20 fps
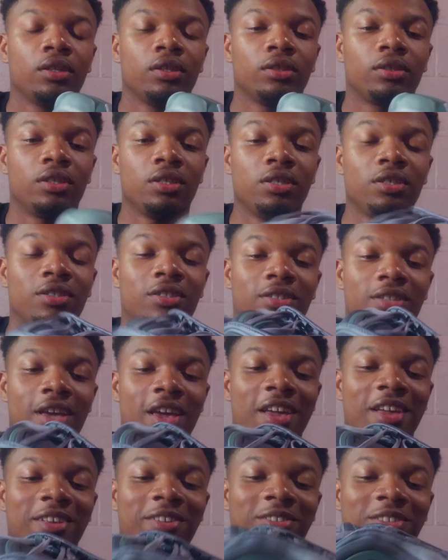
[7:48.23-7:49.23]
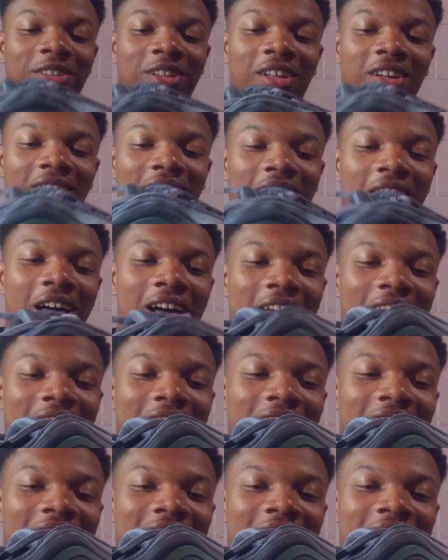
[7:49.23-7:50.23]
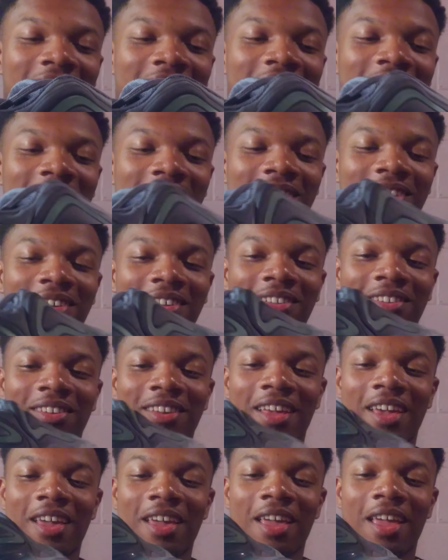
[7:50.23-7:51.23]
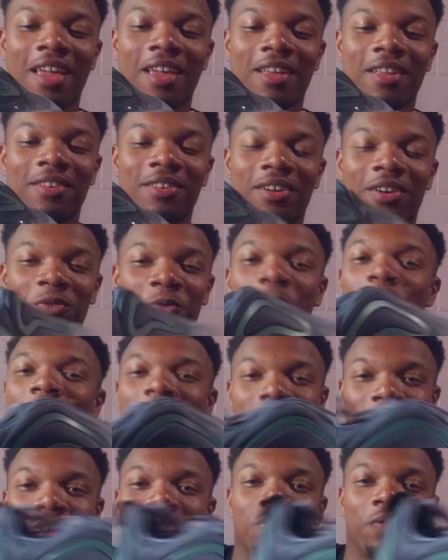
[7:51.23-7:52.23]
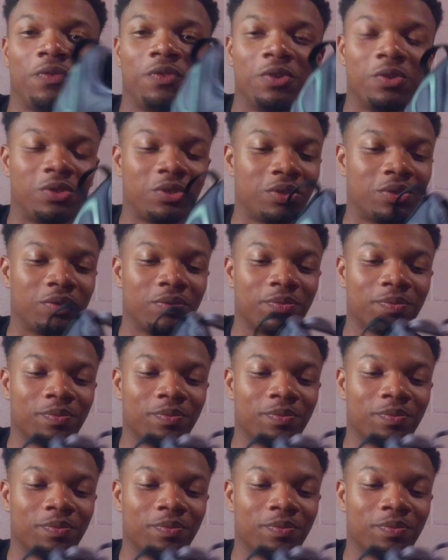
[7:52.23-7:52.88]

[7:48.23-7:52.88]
These things look like they done went to the future.